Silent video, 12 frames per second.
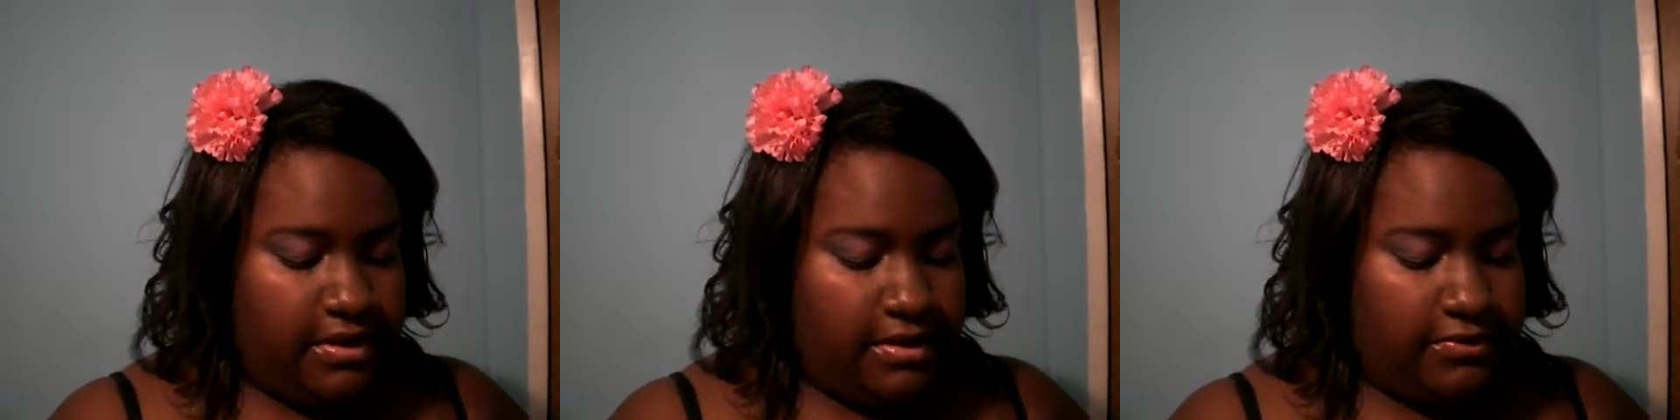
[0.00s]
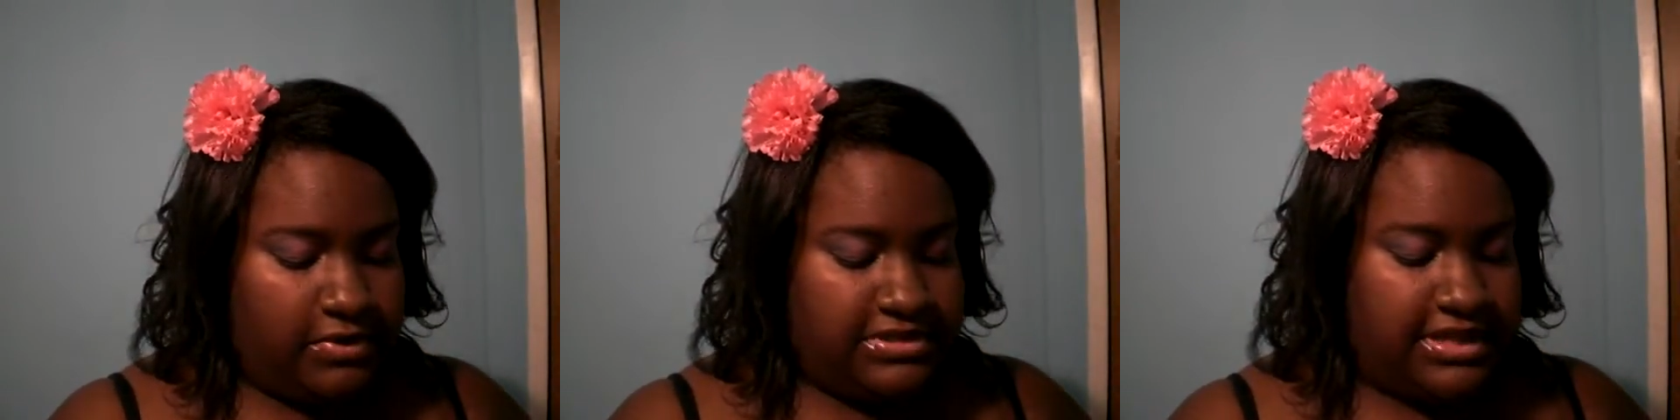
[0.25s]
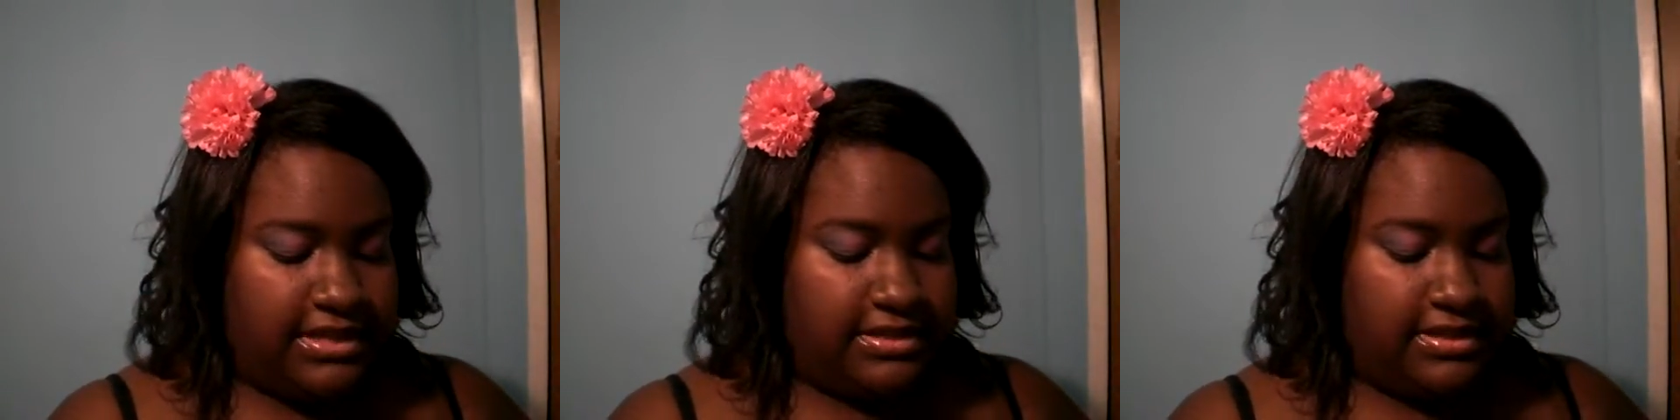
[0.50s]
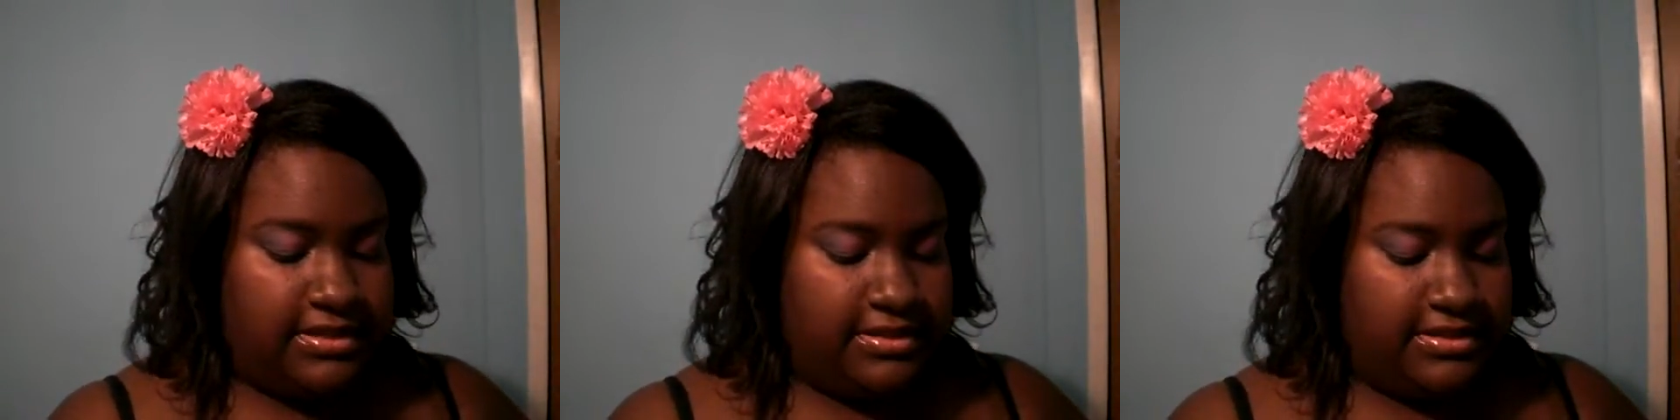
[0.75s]
I'm going to
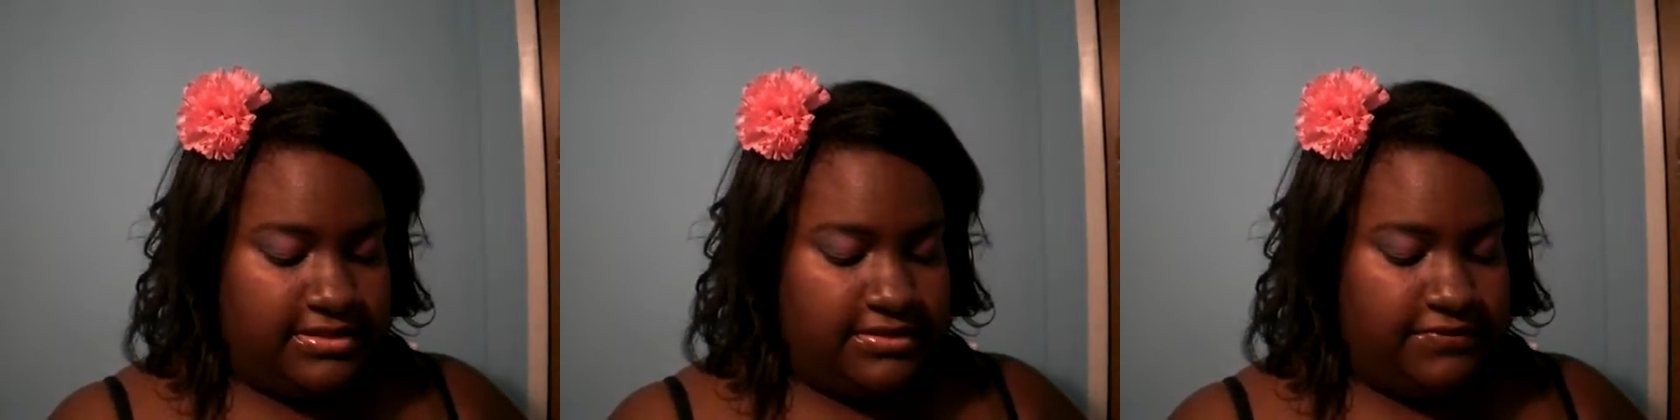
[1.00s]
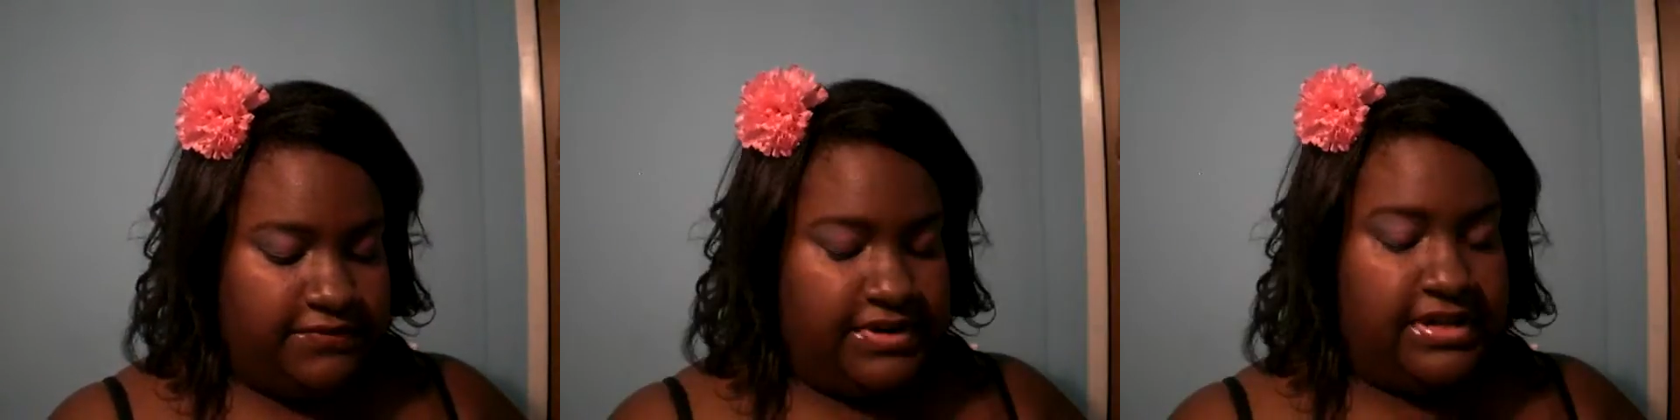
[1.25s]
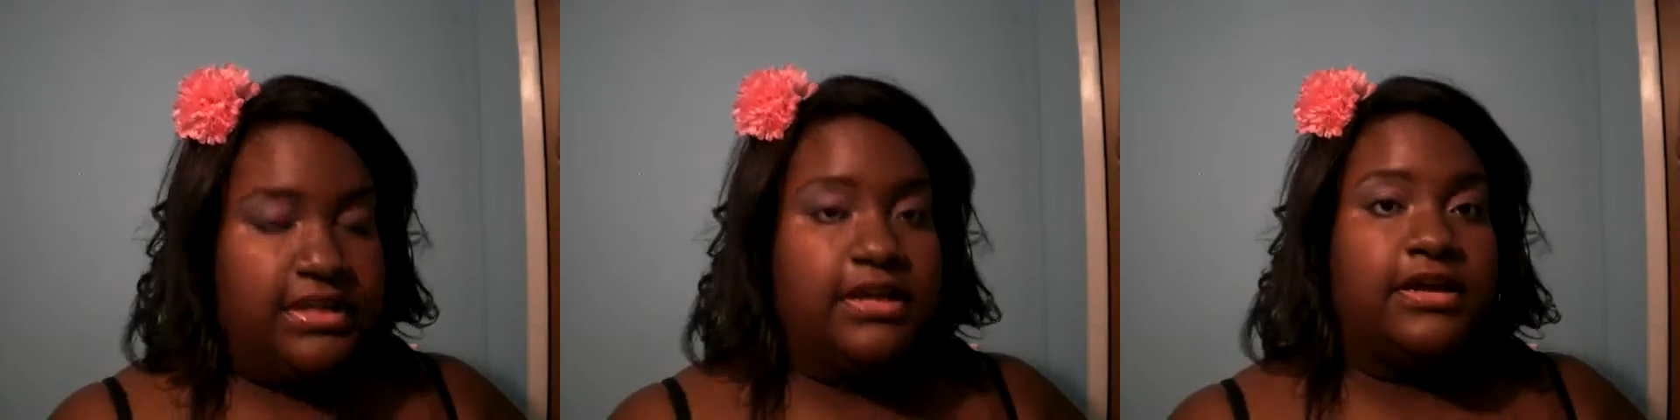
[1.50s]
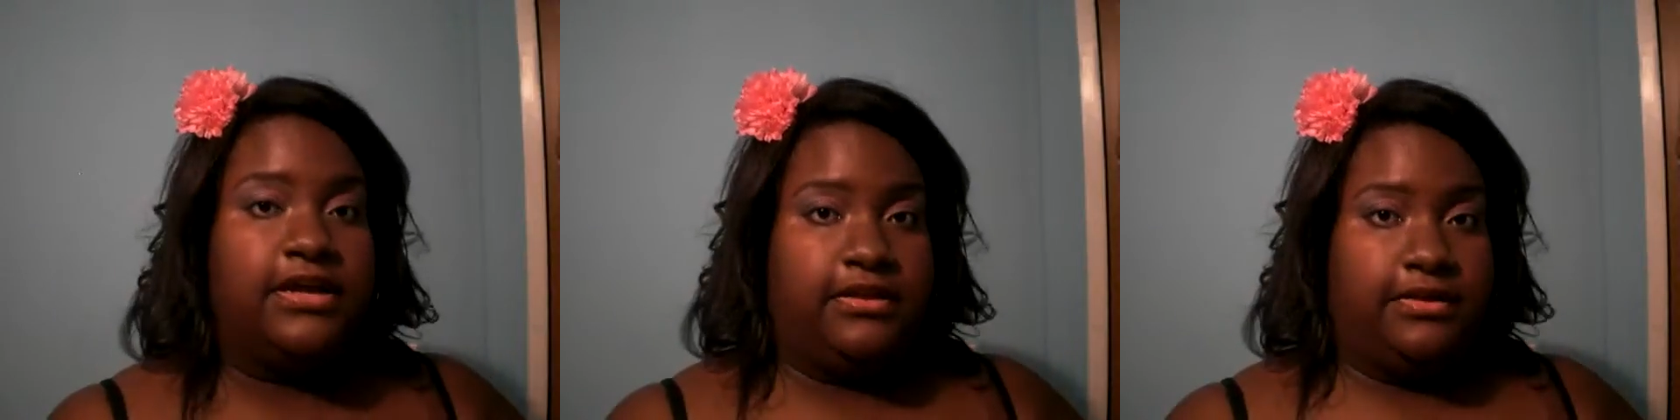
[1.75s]
take this
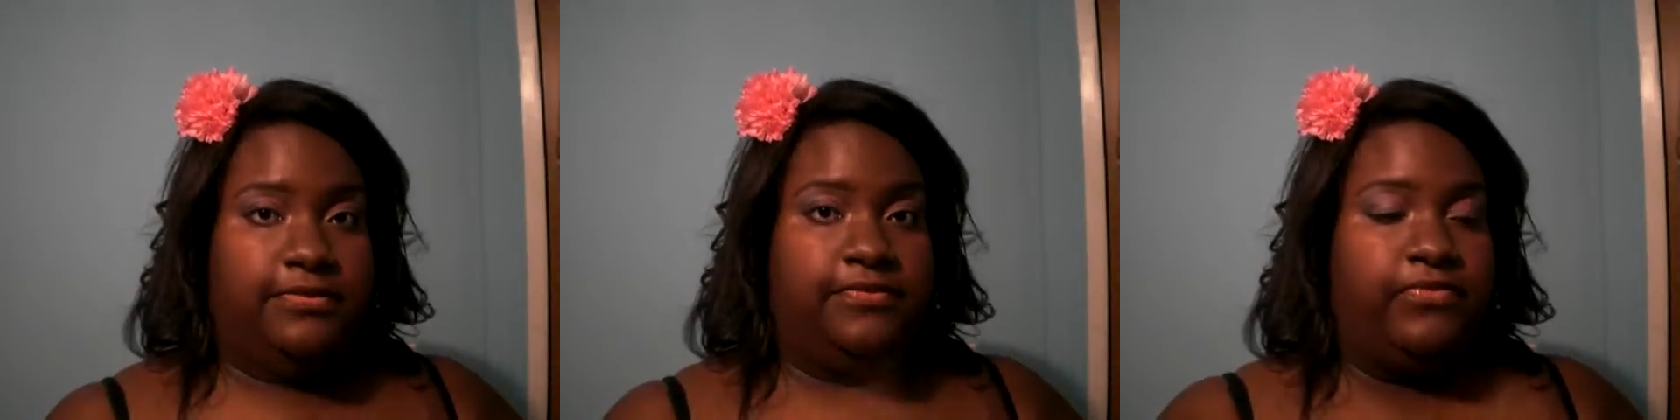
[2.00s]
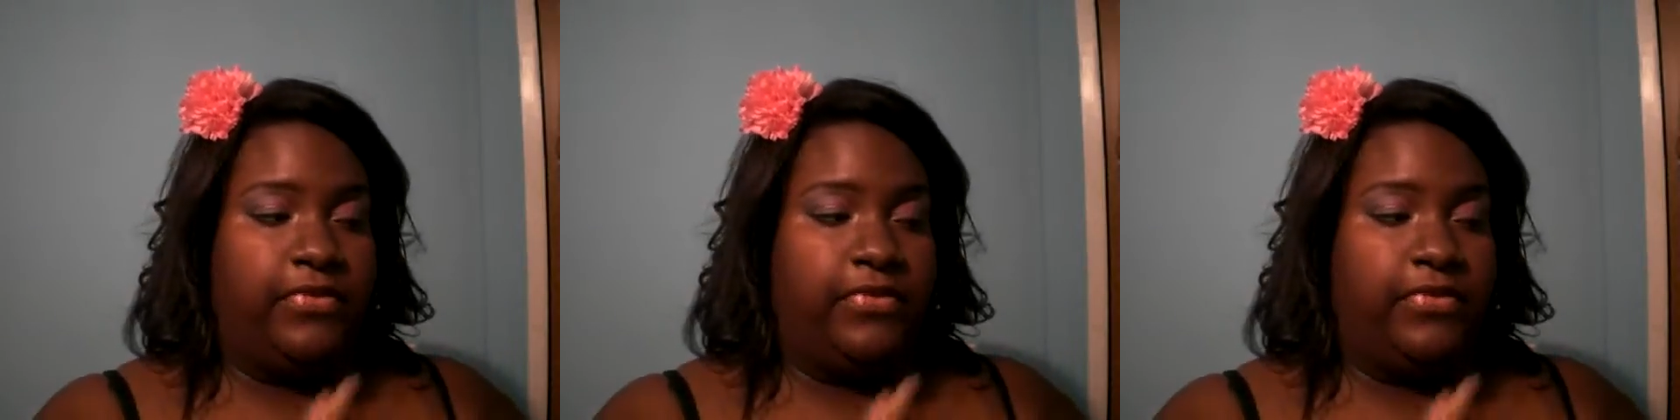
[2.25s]
vanilla color